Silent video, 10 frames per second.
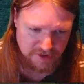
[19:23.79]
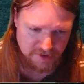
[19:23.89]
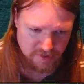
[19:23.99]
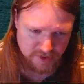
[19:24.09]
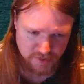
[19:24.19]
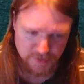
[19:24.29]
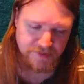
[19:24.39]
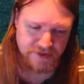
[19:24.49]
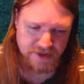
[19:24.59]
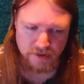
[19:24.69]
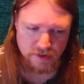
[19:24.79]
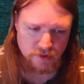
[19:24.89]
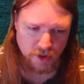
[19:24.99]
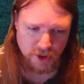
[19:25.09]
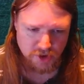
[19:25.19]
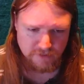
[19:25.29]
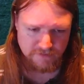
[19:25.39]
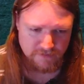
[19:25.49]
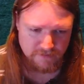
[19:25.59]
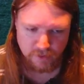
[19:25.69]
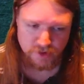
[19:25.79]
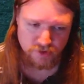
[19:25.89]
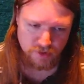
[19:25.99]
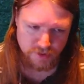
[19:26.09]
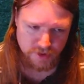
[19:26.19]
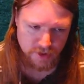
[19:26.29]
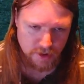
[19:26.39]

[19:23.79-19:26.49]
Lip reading: So we're at 20% knowledge of forest trolls.